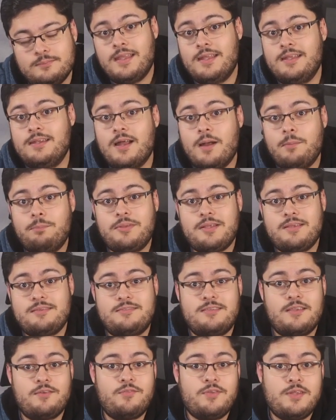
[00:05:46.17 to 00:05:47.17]
In Update
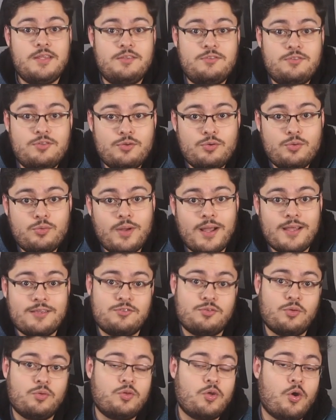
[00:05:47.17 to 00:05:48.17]
72, I
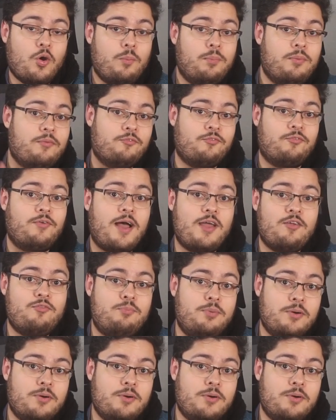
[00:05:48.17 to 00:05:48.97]
sold to open 5